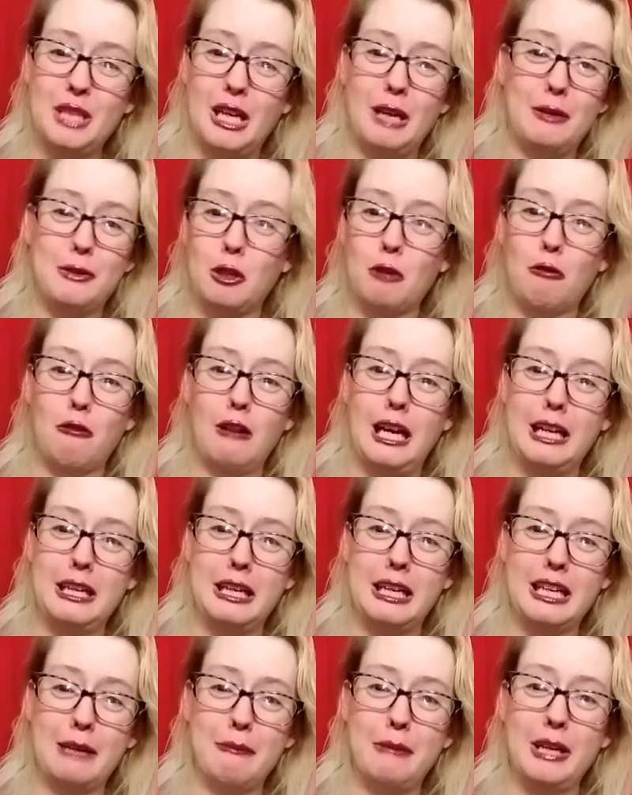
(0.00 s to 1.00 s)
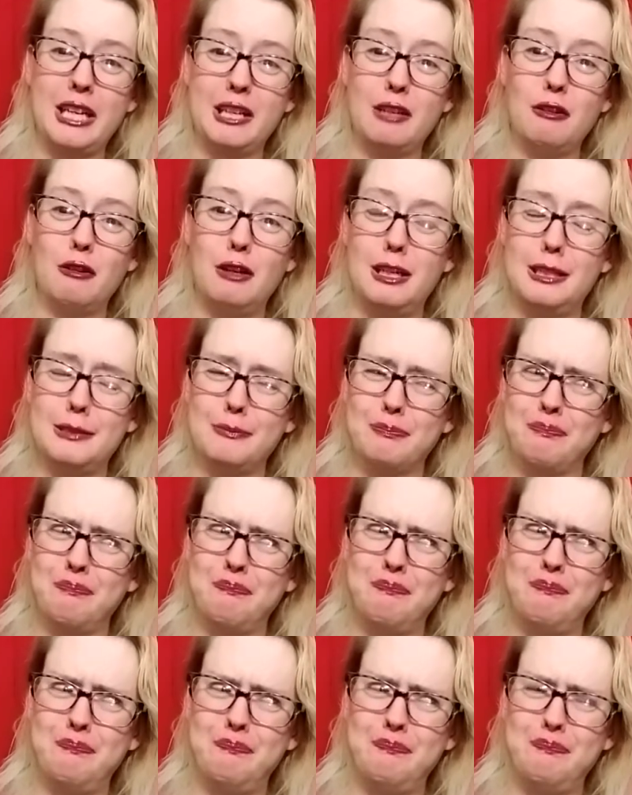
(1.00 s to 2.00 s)
so glad I can make you all
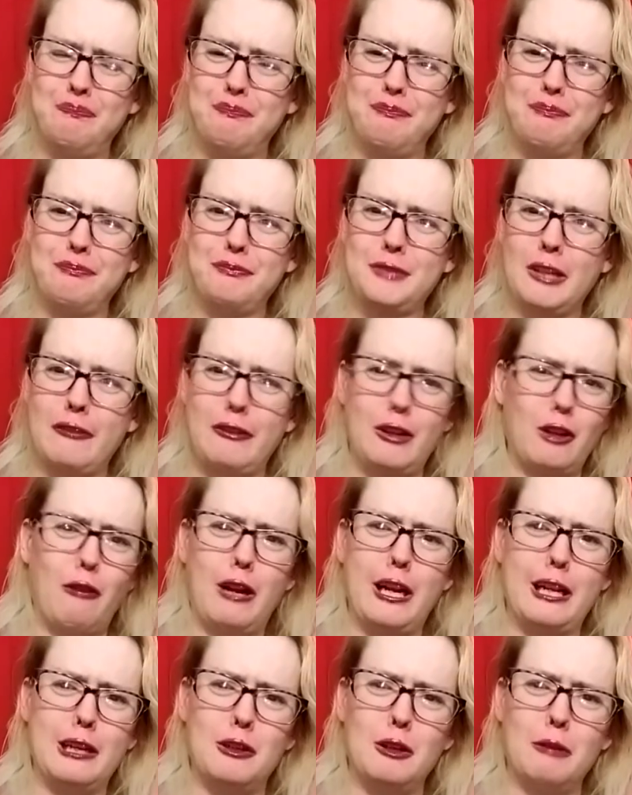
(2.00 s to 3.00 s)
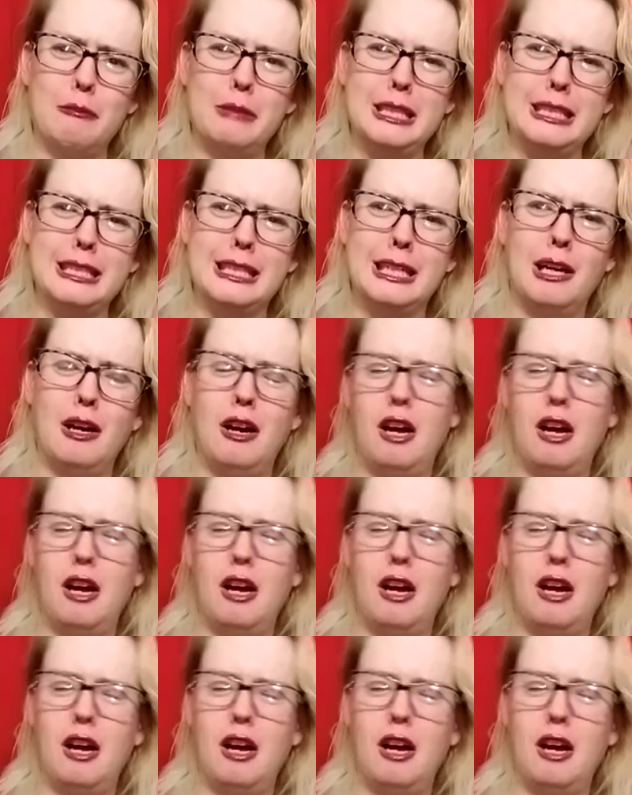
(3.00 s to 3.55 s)
feel right at home and